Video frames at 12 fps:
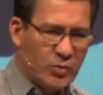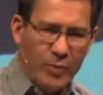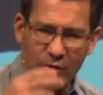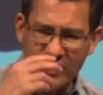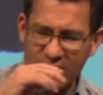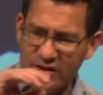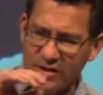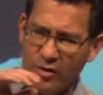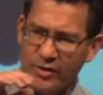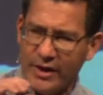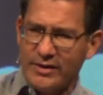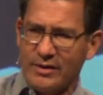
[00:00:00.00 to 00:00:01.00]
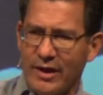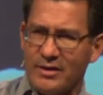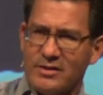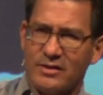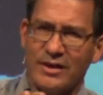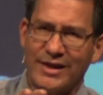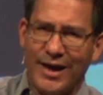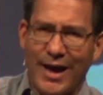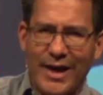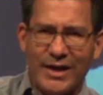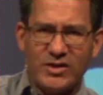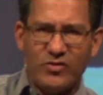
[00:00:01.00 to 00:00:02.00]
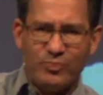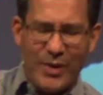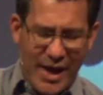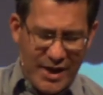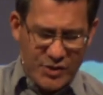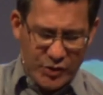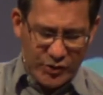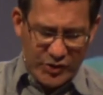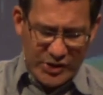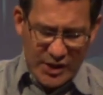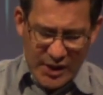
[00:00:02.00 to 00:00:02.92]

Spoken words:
Paul says, okay, Titus, the kinds of pastors